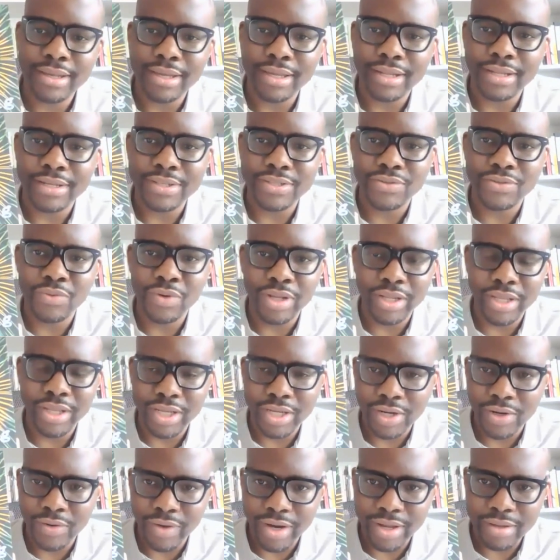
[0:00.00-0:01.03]
It is really
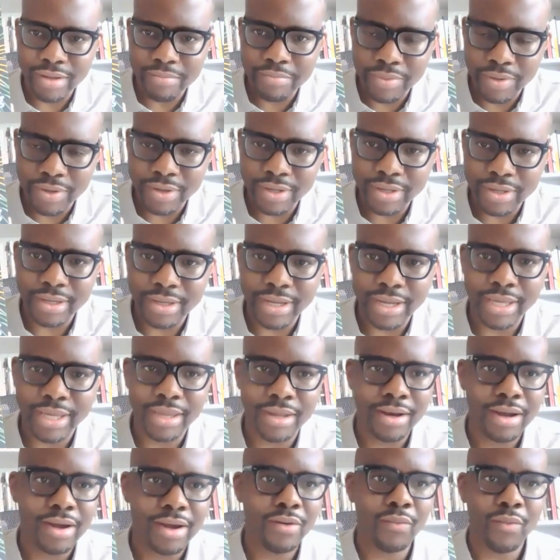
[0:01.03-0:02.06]
a great book. I
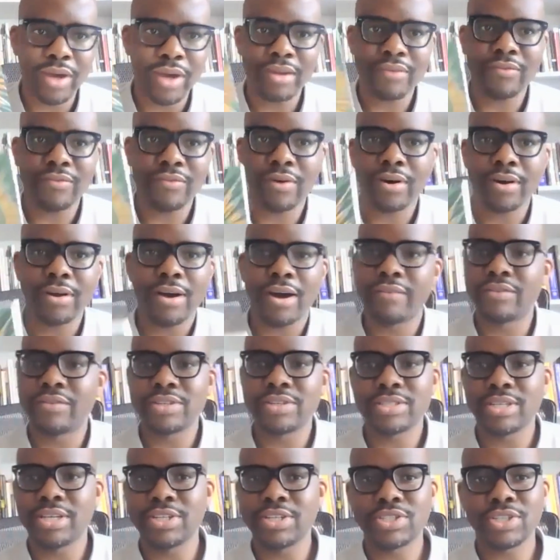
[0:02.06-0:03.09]
cannot wait for our
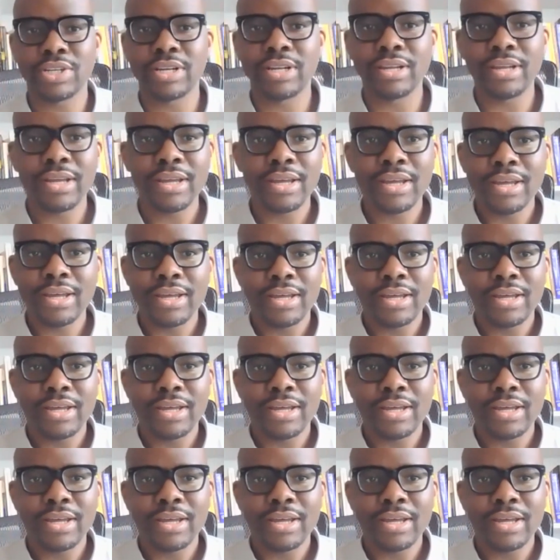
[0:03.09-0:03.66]
conversation.